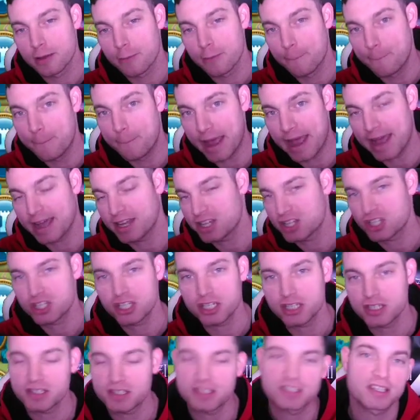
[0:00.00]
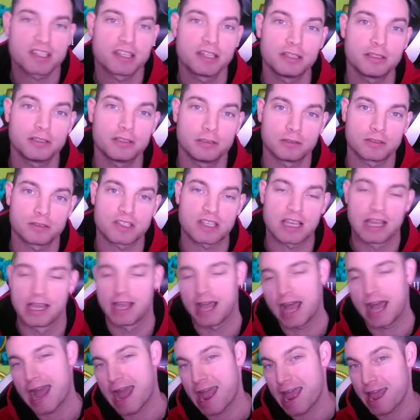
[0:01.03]
Bastion skills
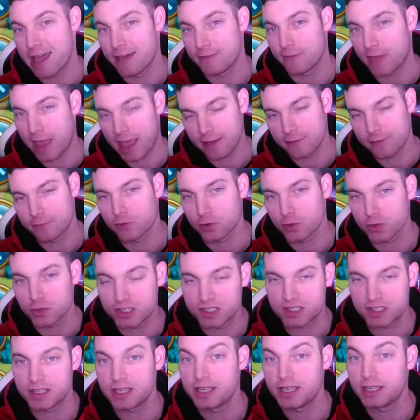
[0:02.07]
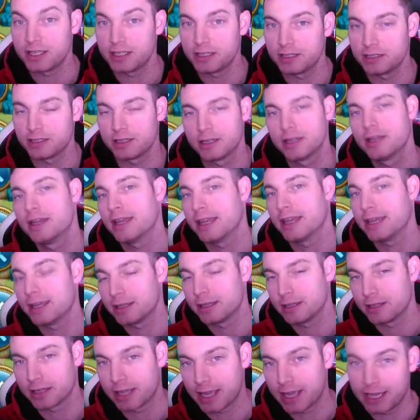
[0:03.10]
I have ever seen in a
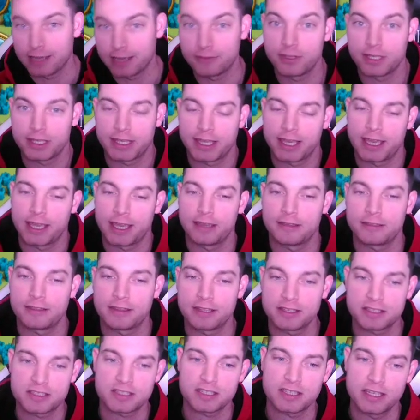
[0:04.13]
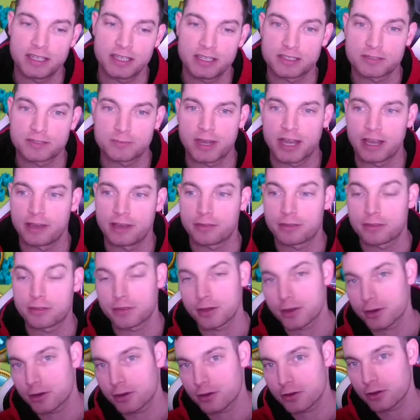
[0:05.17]
KVK. This is my
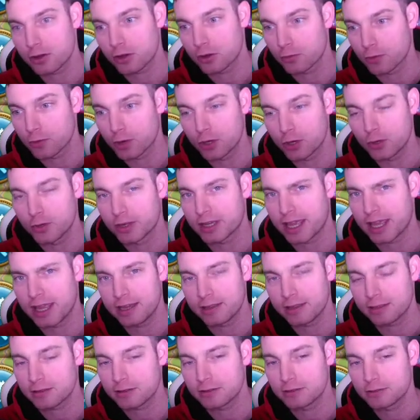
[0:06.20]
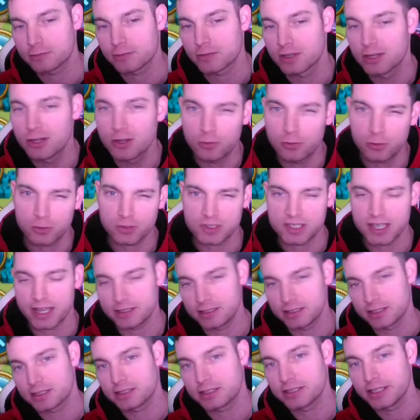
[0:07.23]
third Heroic Anthem. Well,
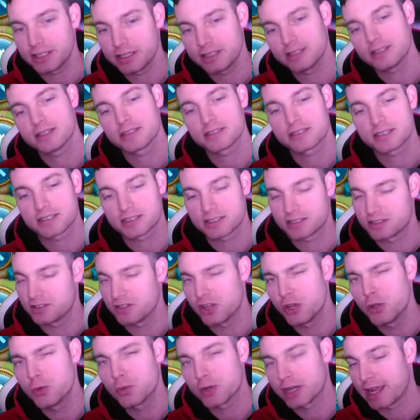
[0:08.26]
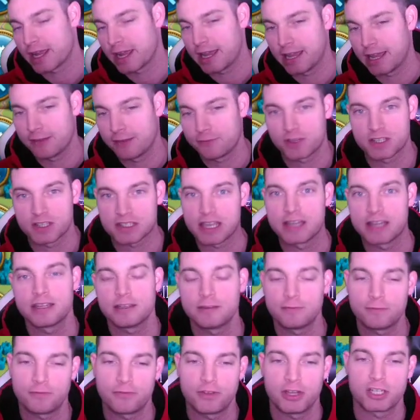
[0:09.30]
technically two and a half because I didn't
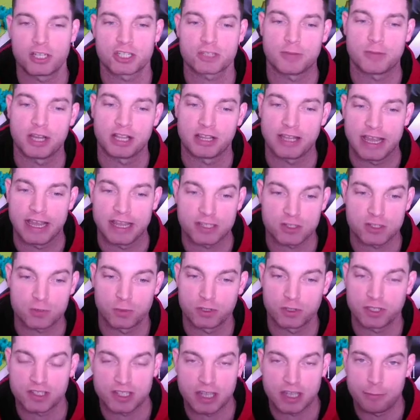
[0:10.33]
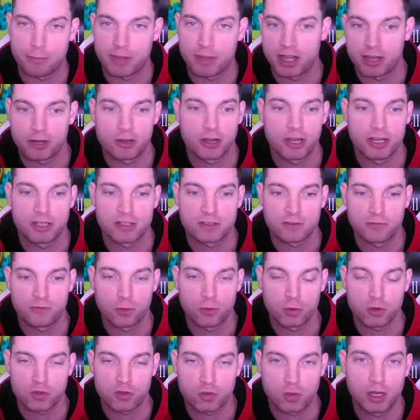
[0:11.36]
finish my last one because I migrated to
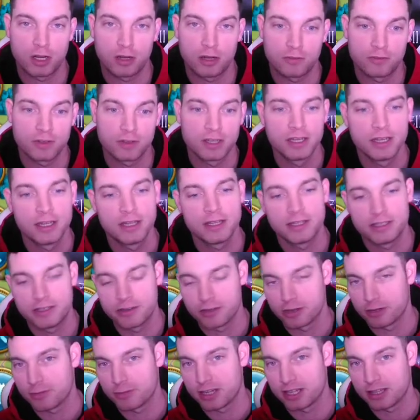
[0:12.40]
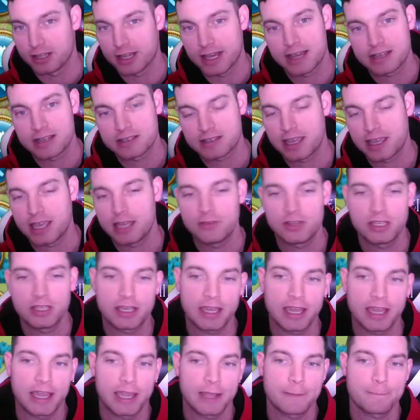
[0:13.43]
412 during my last
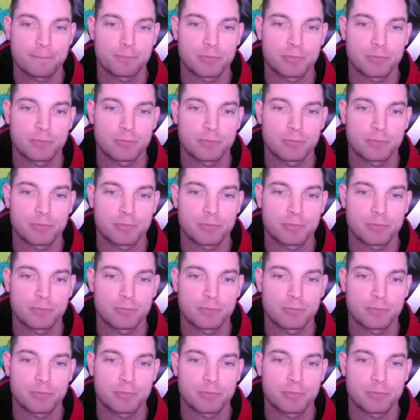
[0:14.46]
KVK.